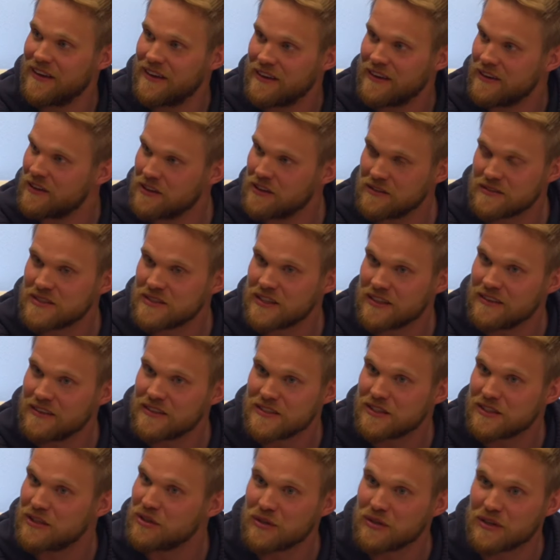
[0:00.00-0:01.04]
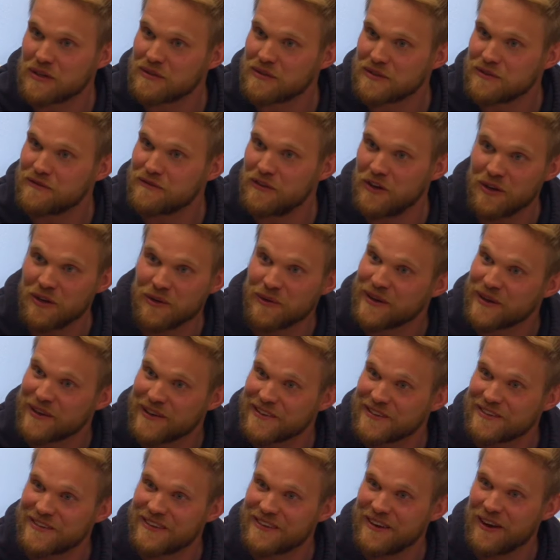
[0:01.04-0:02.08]
And all of a sudden this cougar was following
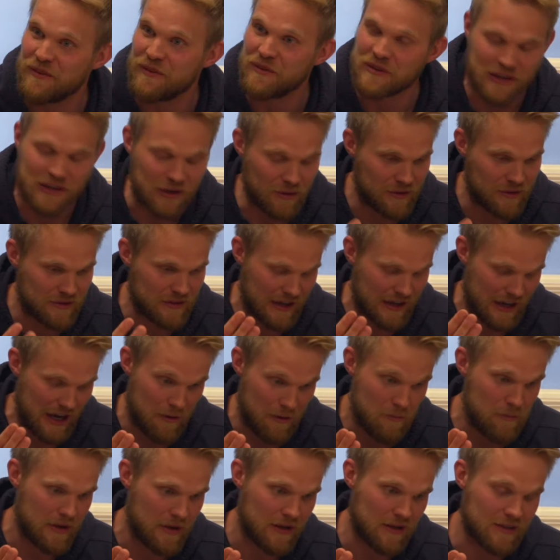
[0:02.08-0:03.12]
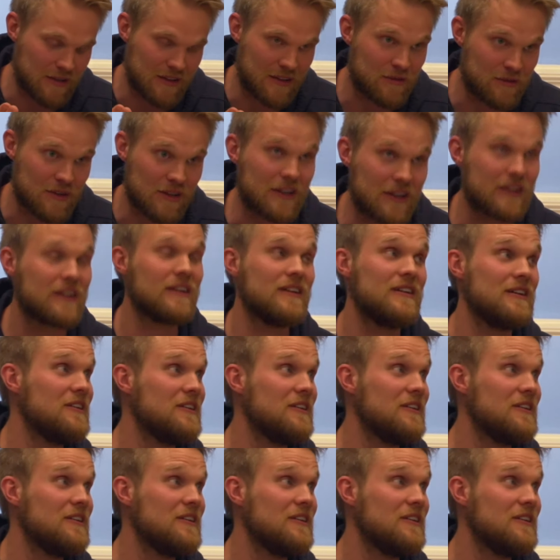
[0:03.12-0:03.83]
us and we're going uphill and we're like